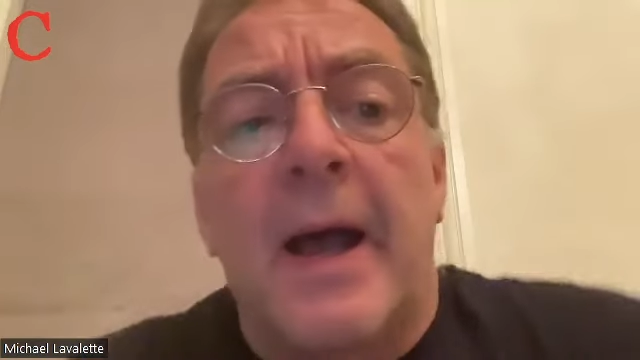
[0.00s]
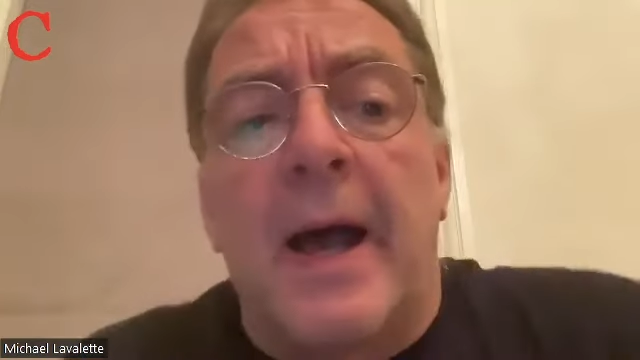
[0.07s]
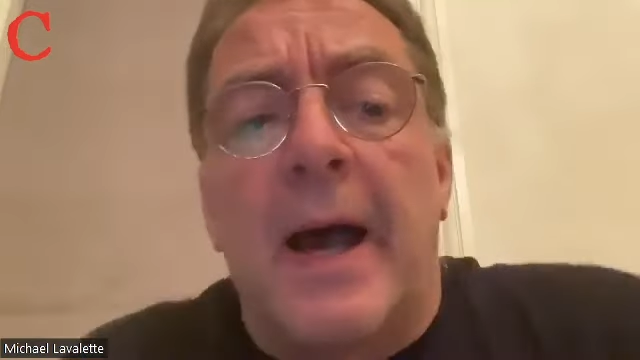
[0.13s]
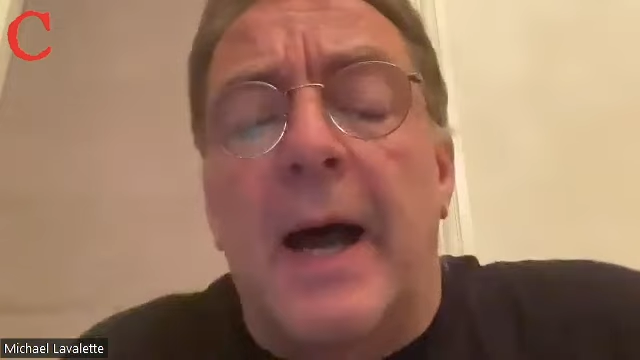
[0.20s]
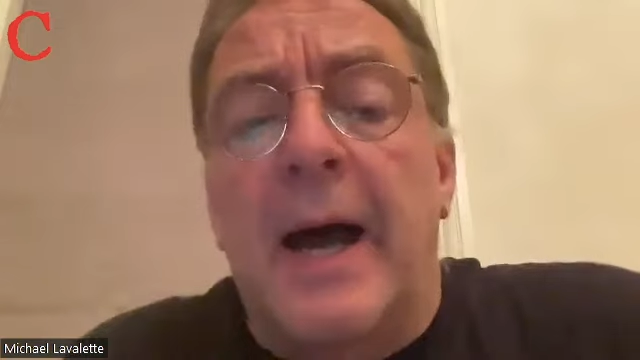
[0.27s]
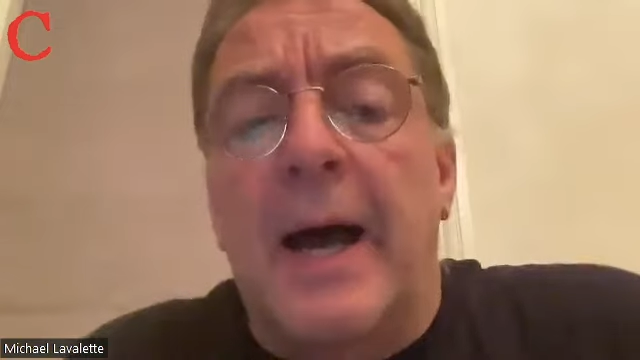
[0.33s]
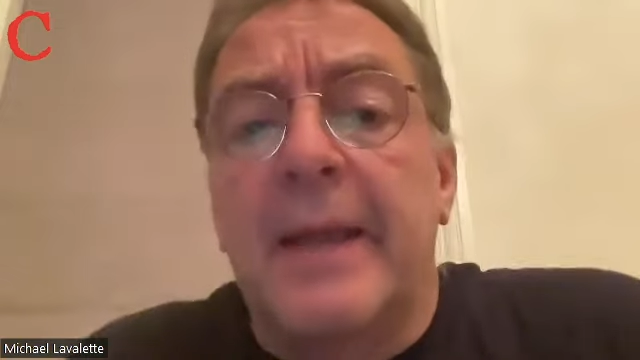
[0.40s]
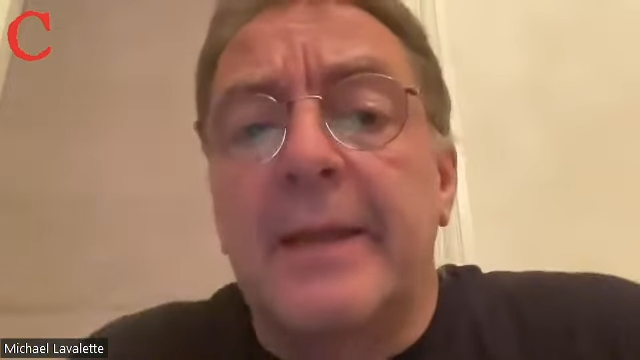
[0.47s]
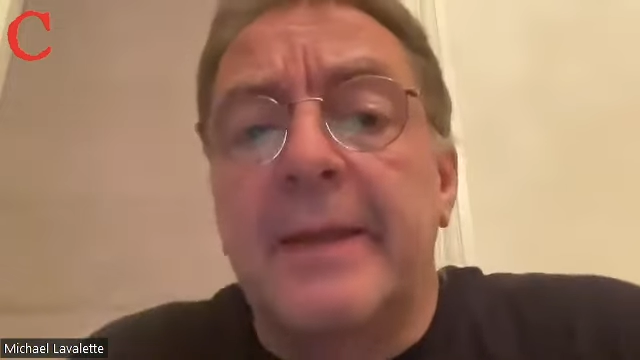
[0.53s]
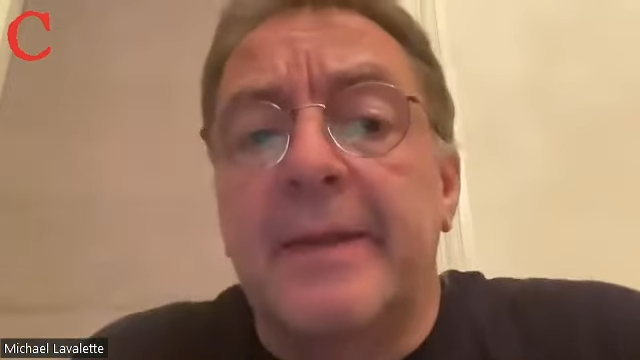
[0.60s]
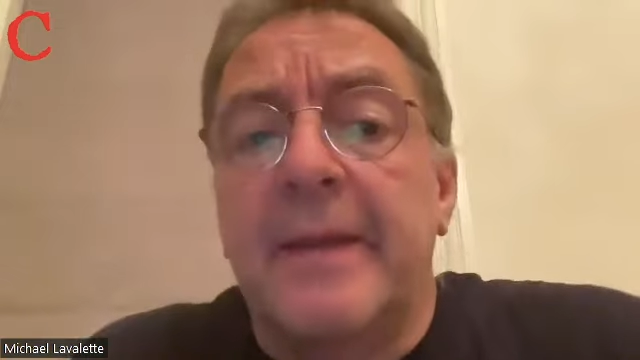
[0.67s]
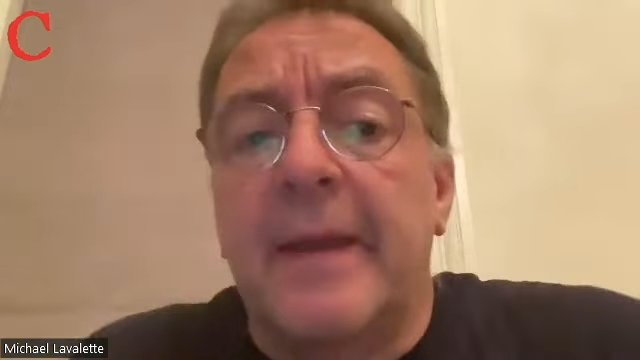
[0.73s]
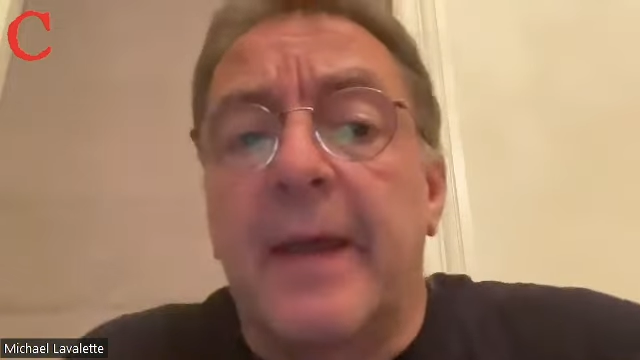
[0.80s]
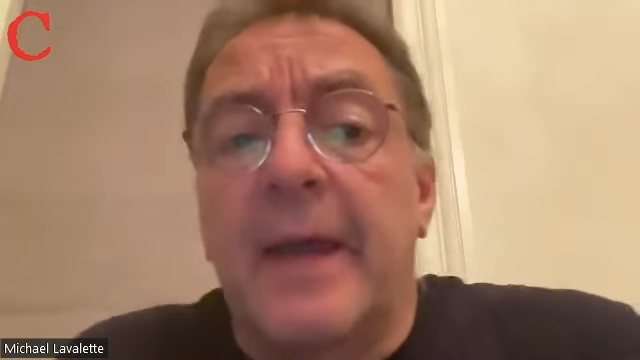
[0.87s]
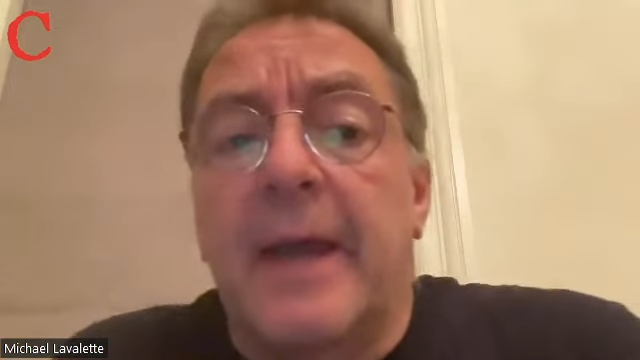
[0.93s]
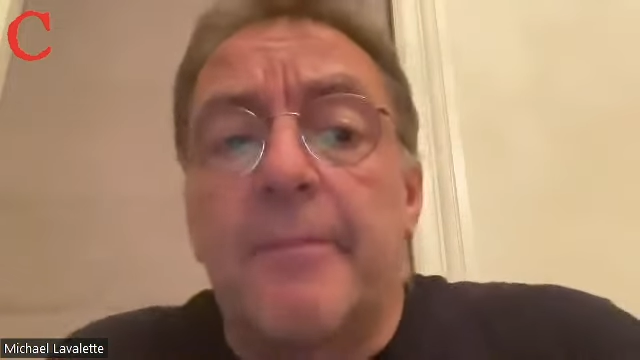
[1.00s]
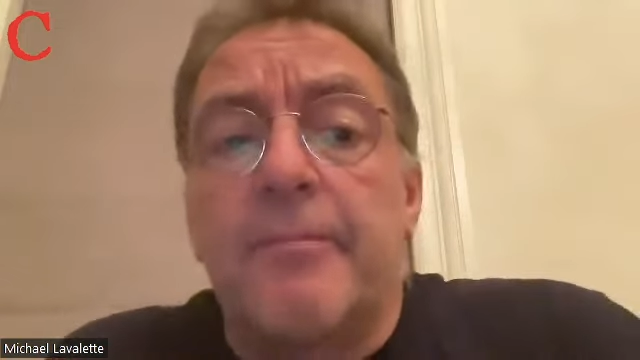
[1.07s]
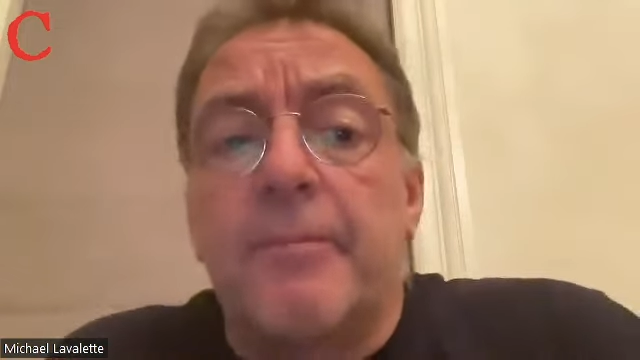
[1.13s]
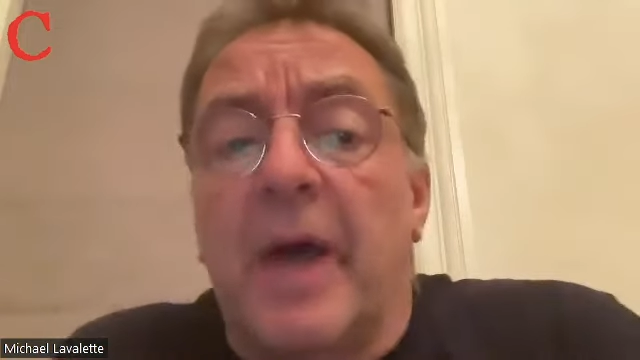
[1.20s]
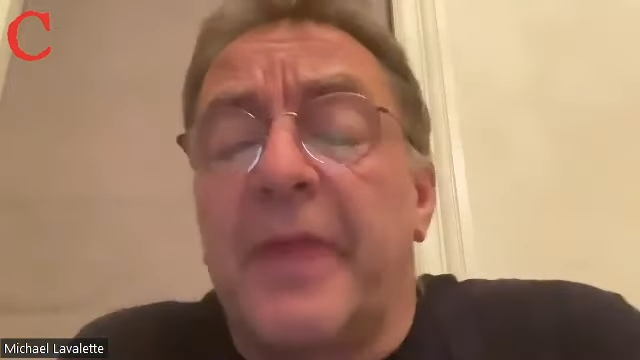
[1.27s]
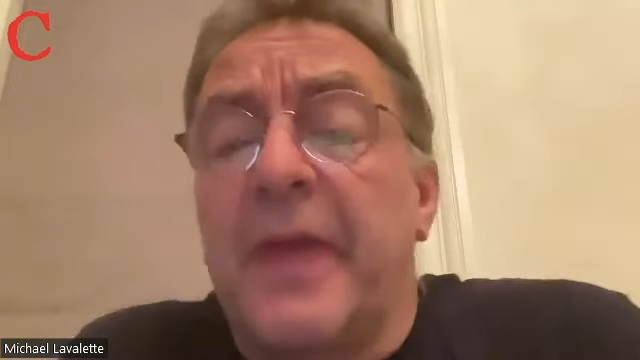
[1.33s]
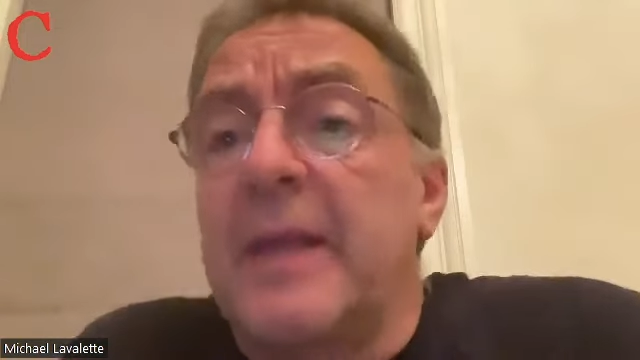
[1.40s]
And
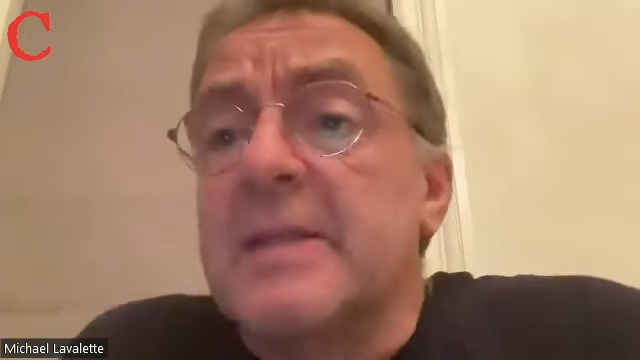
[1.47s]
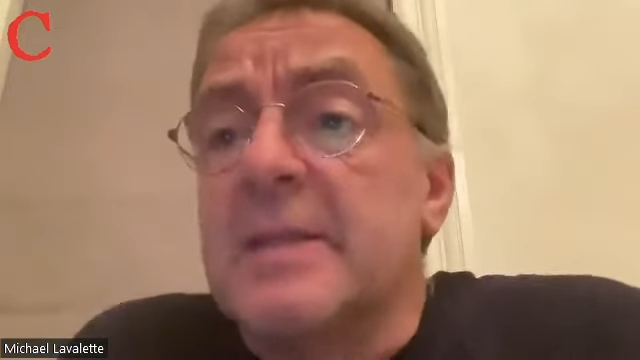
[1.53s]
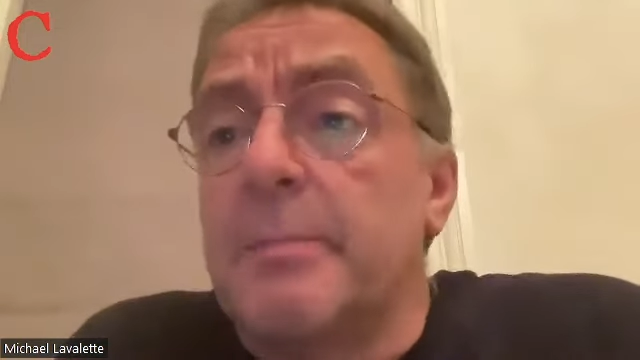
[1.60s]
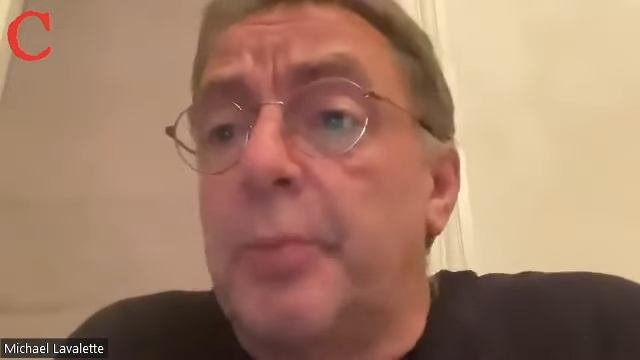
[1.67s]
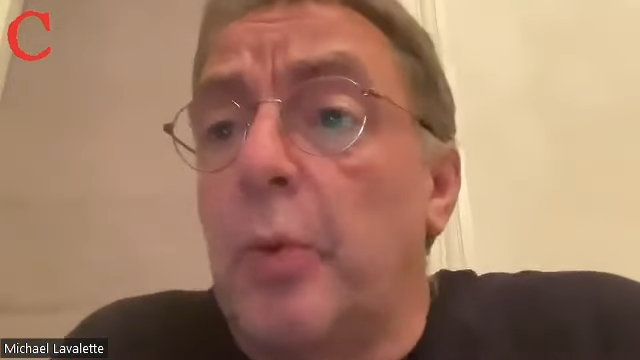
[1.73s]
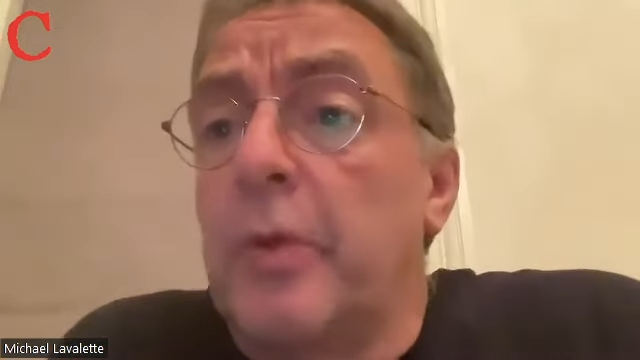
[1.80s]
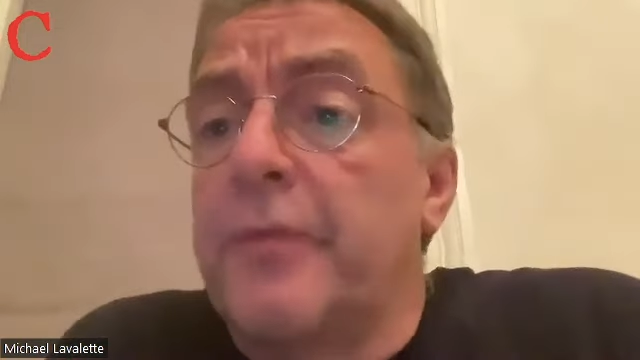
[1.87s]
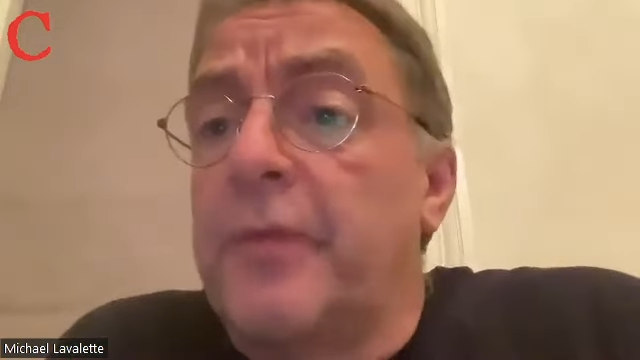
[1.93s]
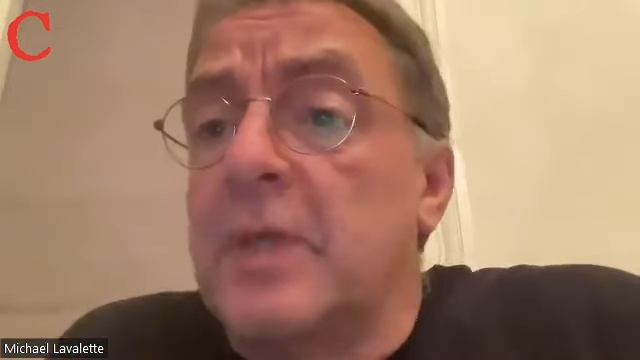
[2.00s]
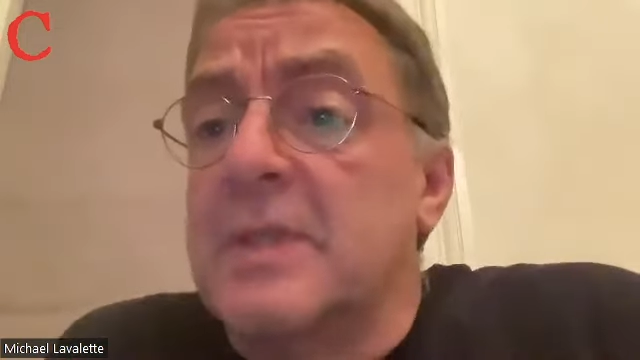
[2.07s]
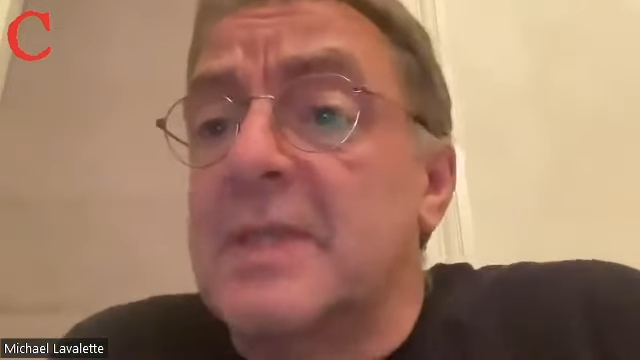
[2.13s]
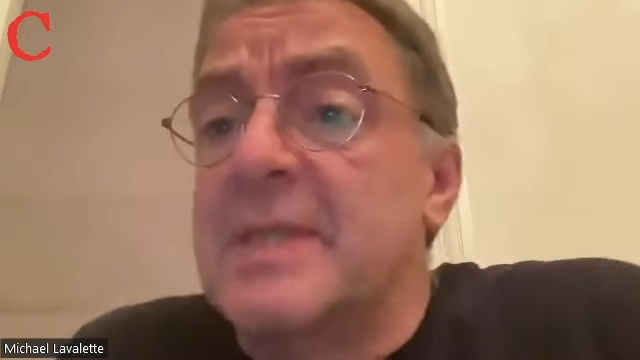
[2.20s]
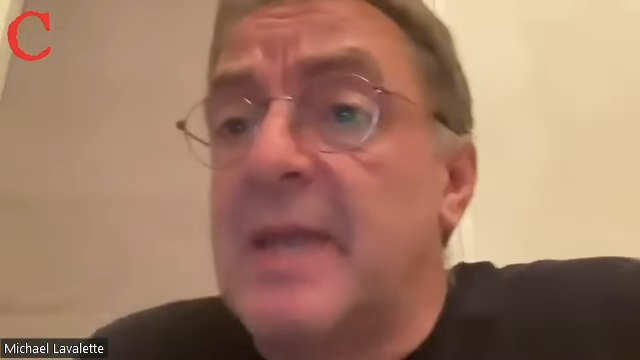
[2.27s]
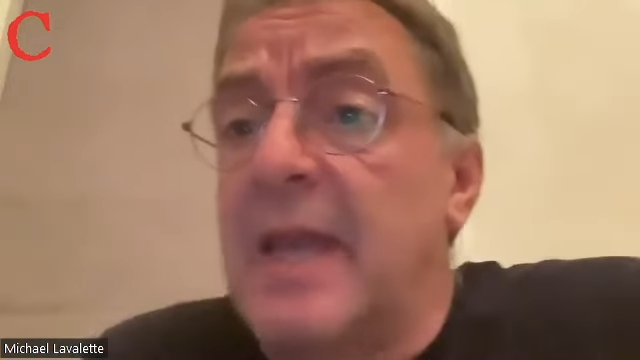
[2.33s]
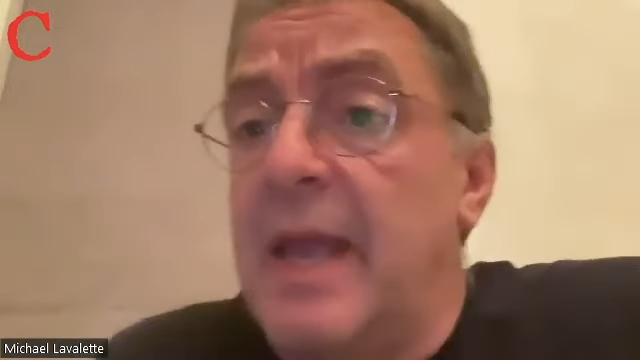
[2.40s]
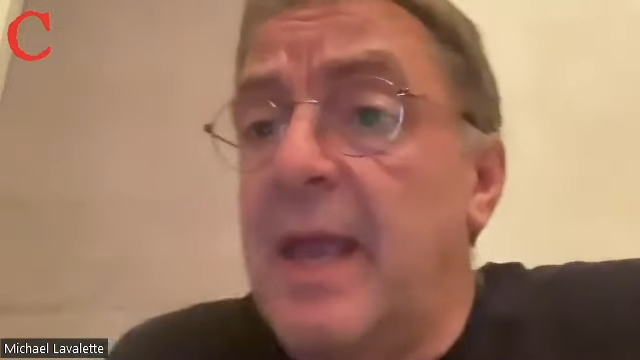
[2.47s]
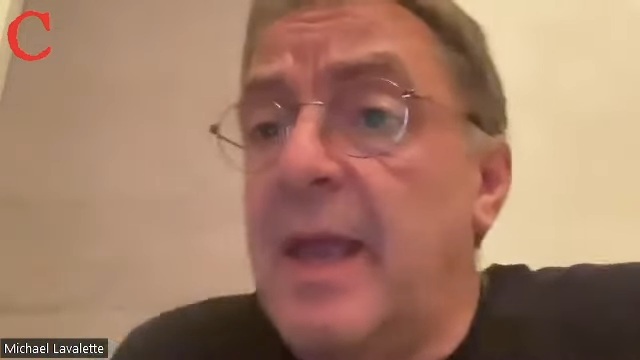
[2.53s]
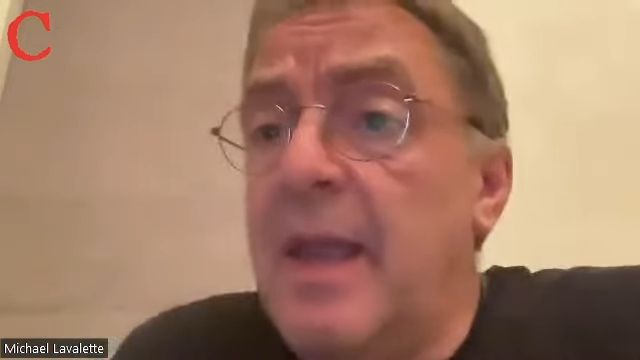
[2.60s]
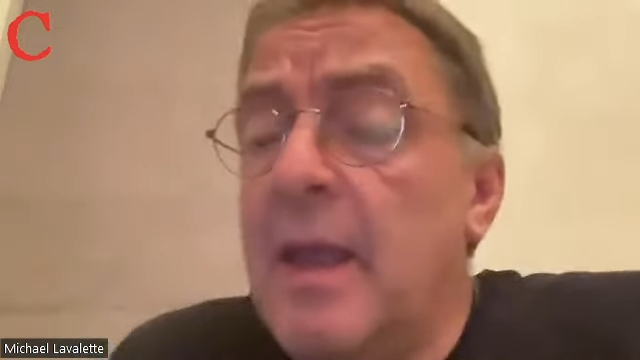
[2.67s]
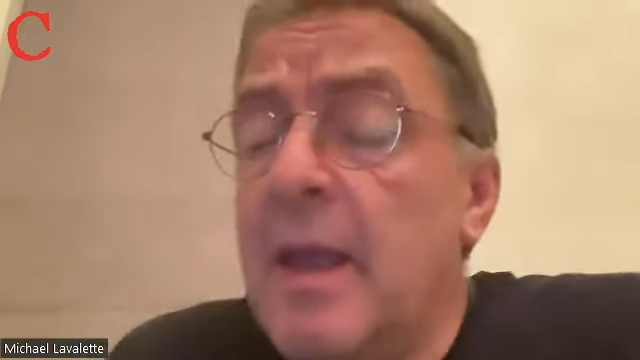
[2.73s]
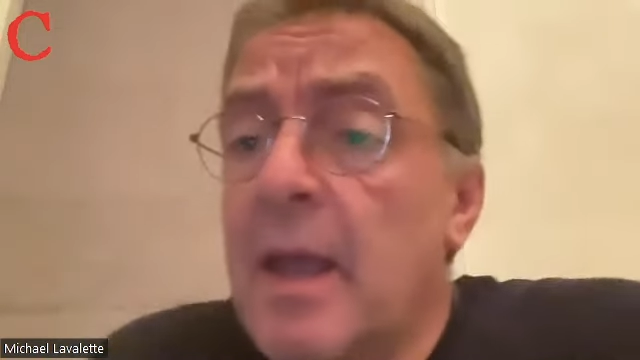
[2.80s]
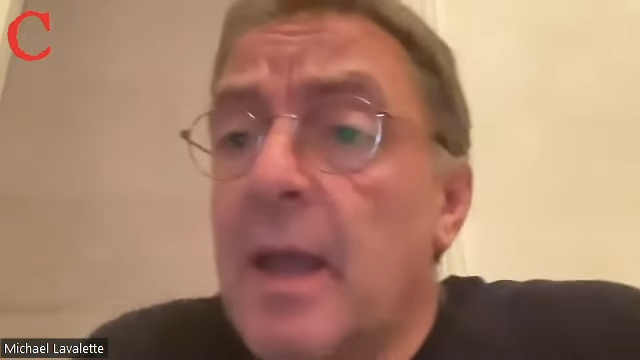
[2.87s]
I think it's important for us to say